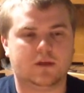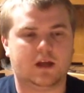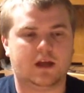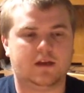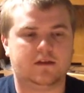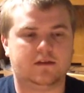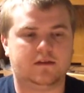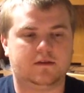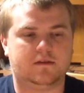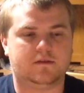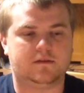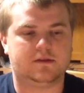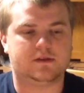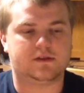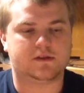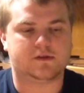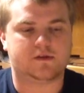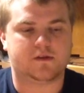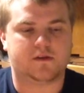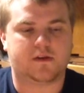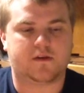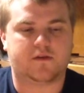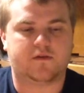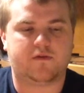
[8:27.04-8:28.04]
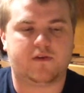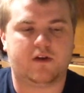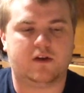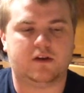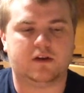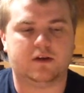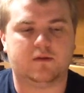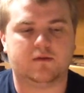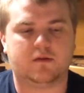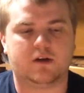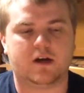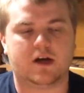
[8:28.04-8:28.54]
and so the fall
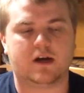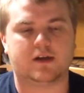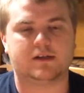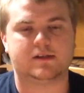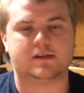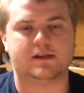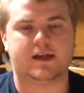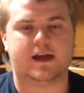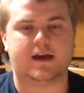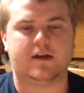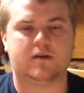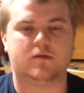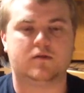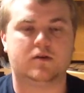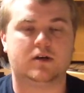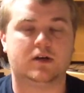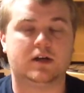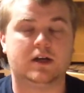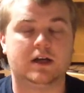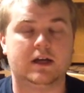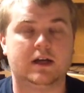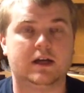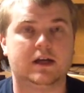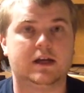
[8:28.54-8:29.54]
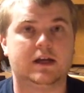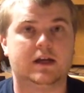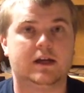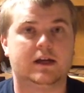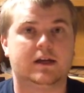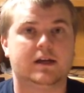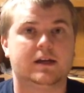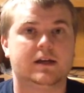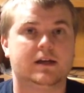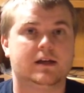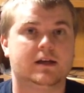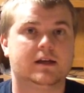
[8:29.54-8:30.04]
equinox now.
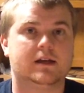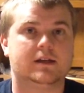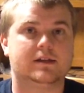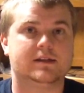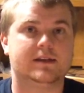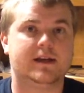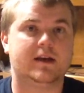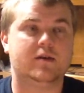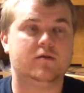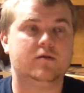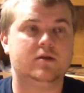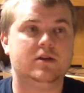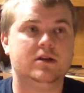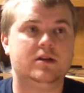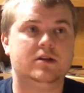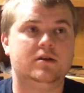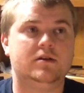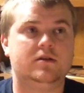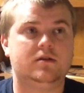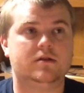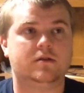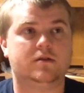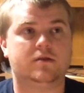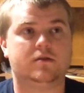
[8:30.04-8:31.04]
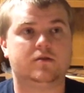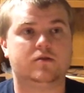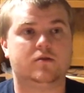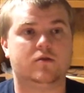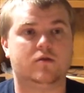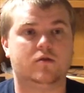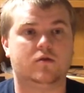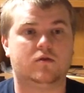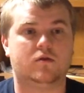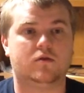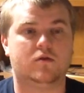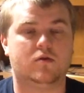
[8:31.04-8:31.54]
Samhain,
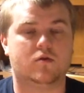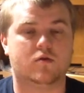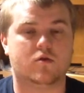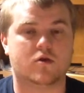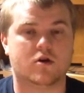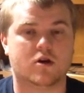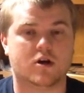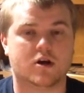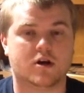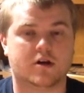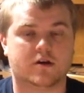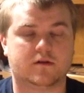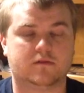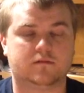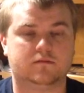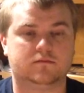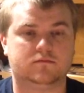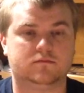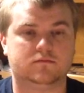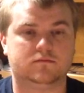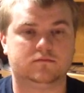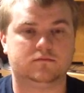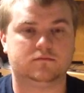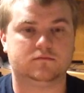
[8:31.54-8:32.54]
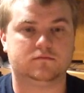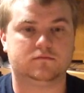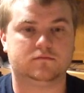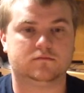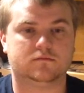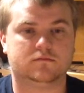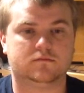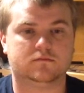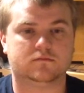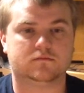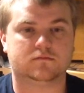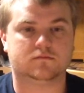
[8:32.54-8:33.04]
or
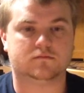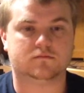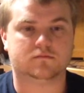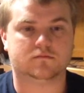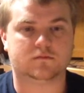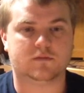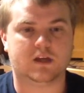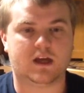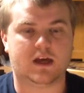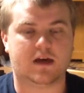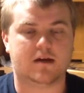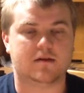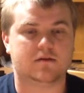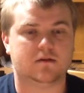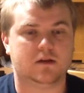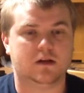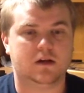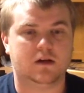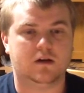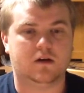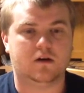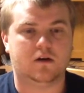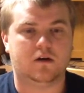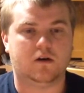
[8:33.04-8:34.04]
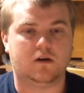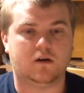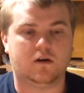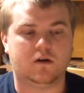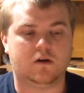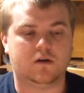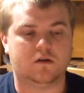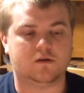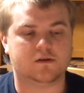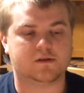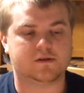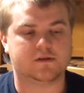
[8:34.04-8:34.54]
yeah,
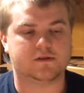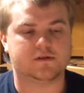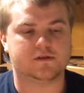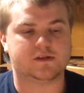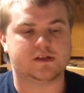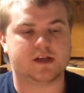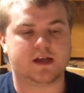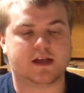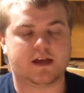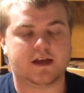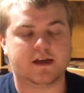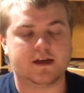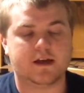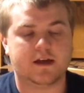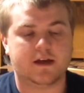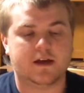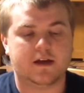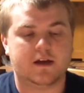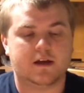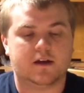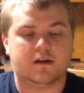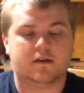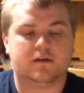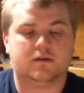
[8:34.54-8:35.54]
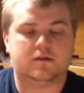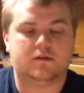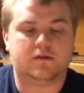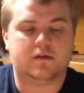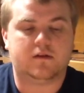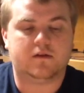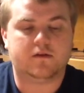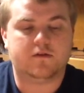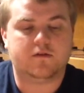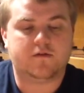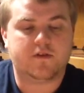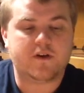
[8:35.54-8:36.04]
All Souls Day,
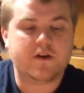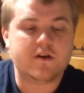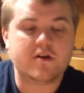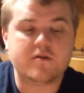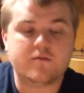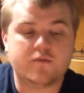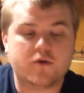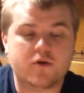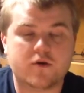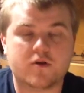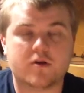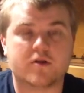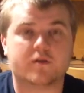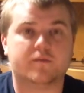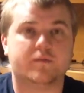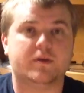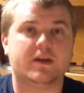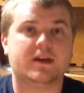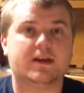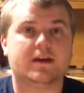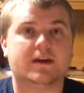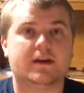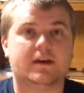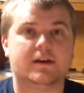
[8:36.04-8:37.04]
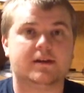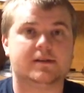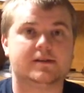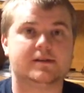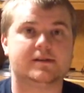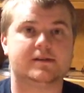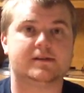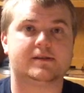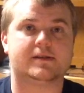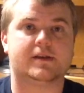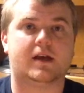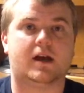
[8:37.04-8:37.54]
very important
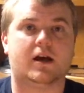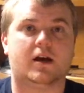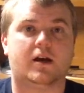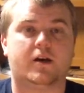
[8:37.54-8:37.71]
because